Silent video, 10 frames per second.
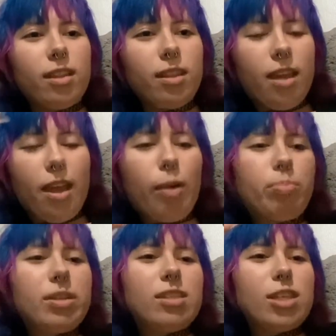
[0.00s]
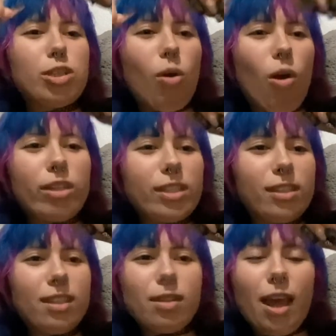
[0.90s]
the hair pieces onto
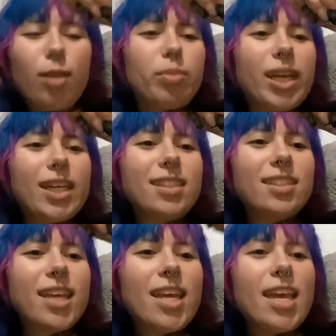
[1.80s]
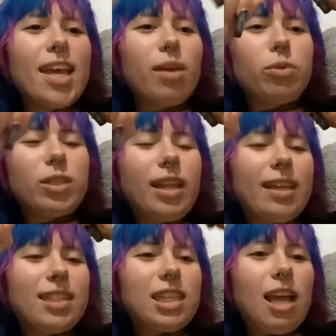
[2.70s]
the headband, it would
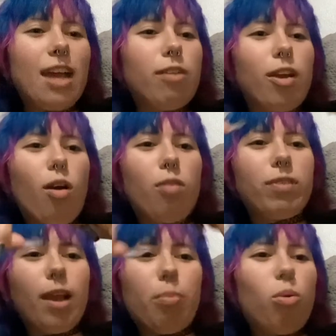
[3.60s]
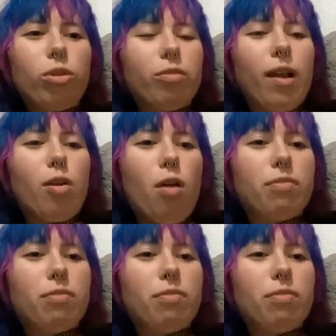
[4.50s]
like slide right off. Like I pulled it right off.